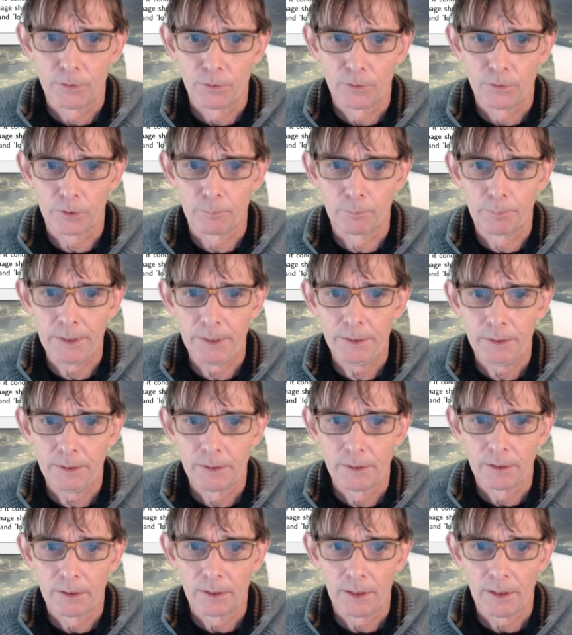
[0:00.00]
not B,
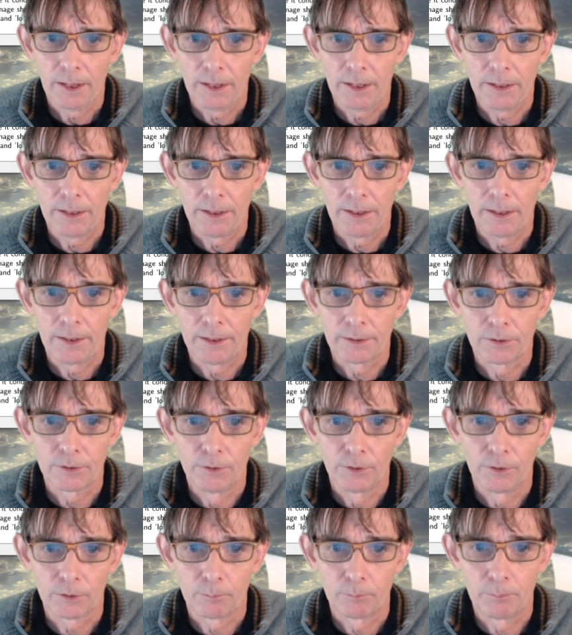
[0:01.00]
A and
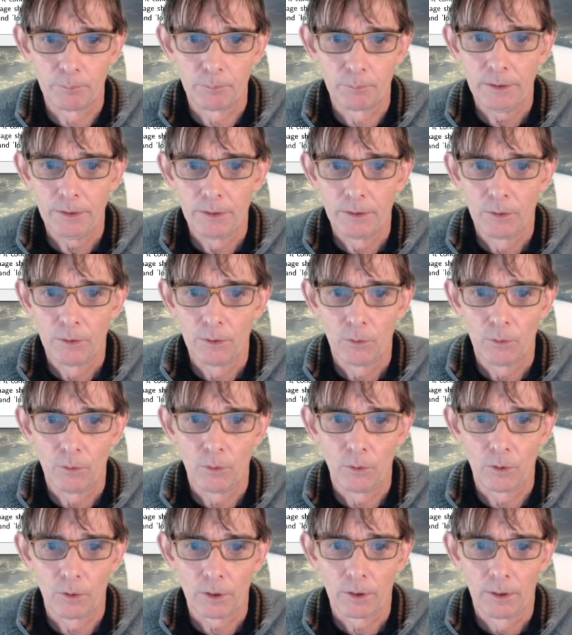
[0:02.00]
not B,
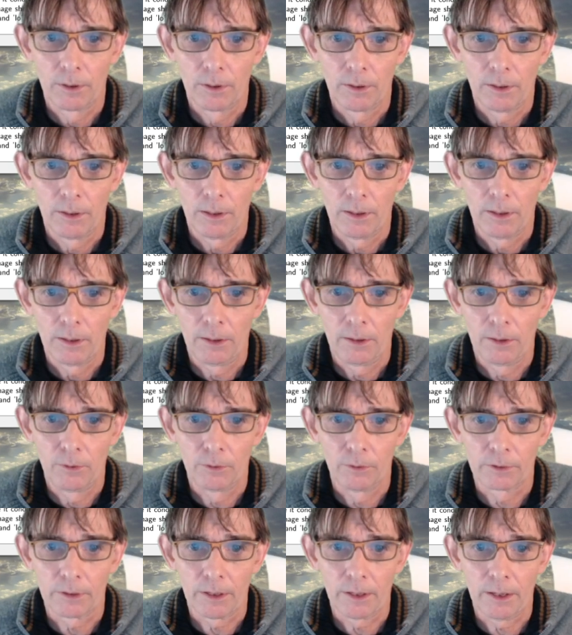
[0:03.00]
or
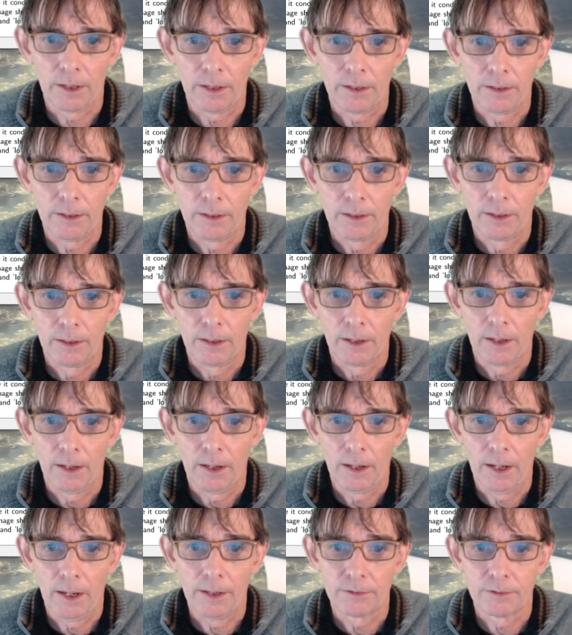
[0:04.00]
not A
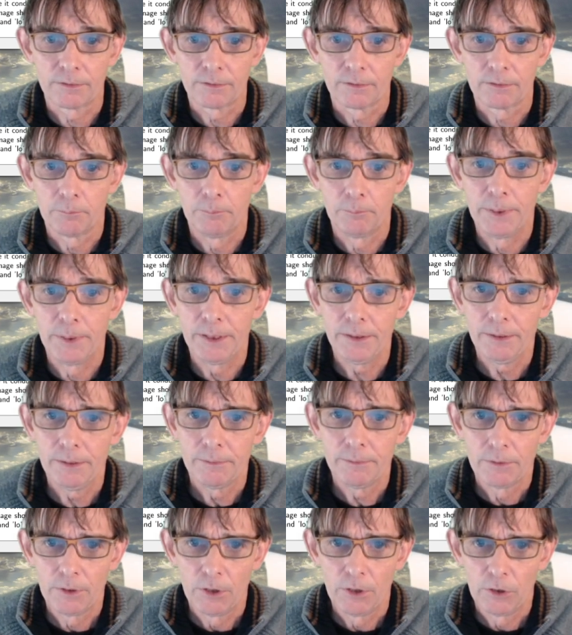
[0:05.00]
and
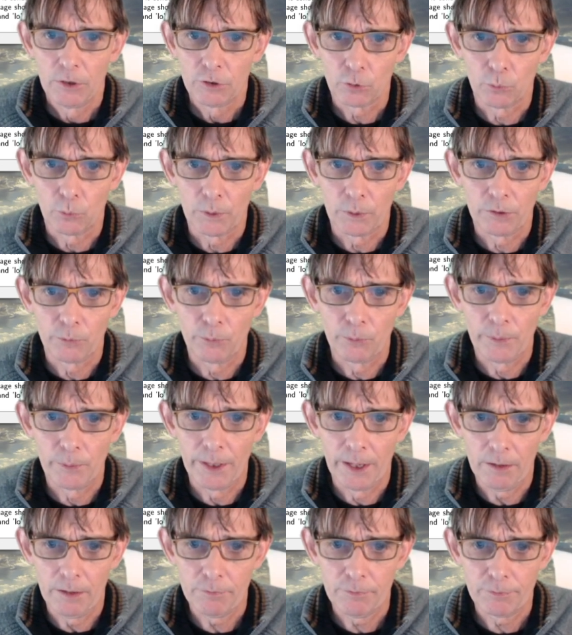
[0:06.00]
B. So what did
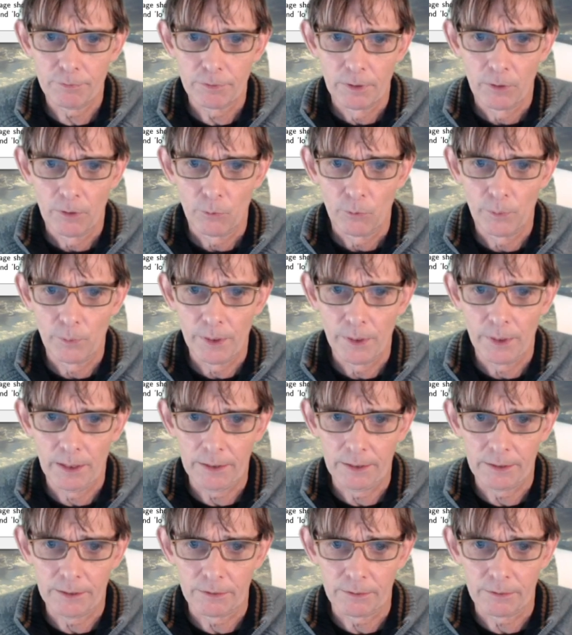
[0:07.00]
we have? We
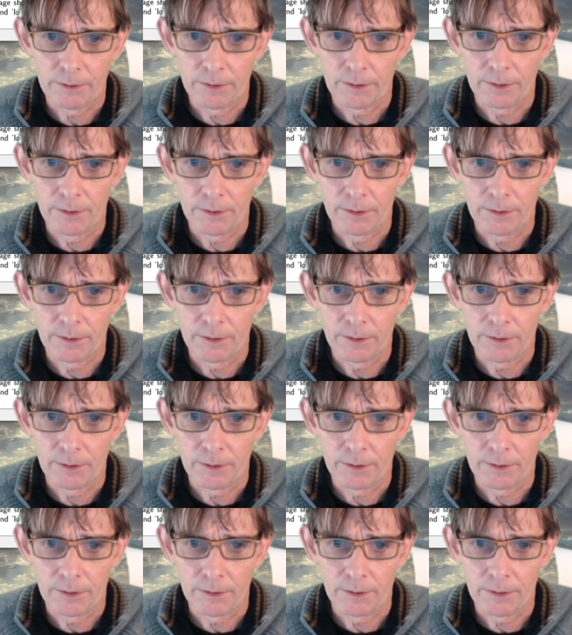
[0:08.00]
had